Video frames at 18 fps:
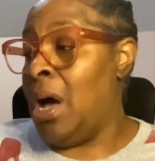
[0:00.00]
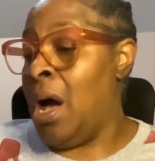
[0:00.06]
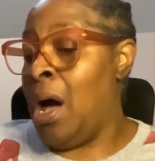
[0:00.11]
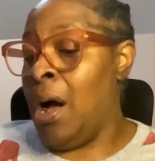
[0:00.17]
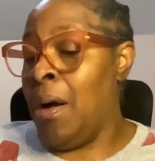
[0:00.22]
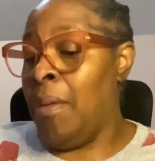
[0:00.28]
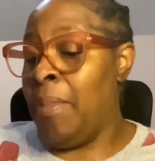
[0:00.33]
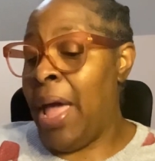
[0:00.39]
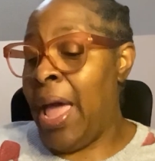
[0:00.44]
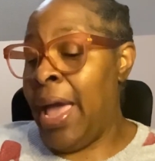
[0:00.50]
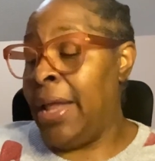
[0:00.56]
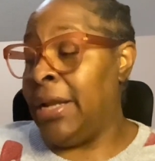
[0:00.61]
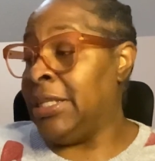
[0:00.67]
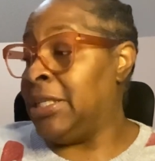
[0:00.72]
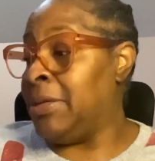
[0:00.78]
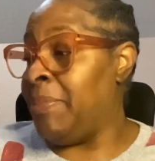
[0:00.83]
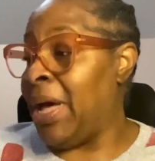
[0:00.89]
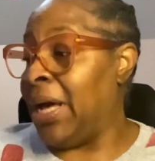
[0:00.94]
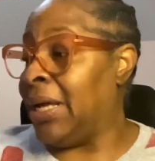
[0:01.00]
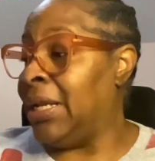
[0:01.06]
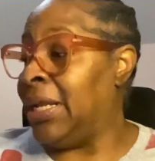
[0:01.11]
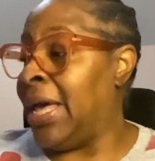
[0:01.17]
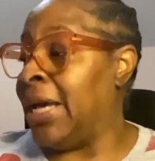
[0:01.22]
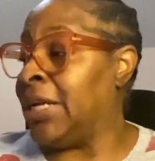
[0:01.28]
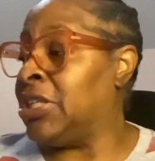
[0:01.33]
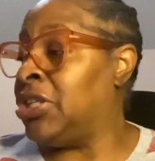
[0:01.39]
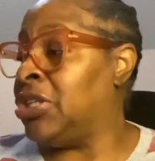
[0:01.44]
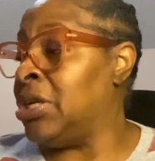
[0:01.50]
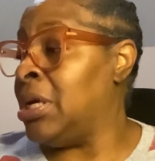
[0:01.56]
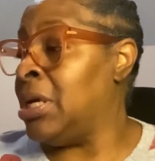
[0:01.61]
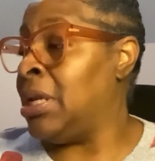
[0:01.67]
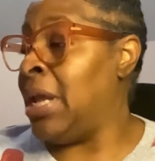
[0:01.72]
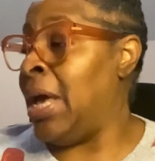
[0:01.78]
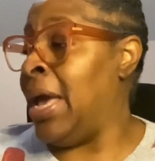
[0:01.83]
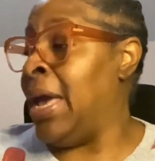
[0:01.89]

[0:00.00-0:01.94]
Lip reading: added to my collection,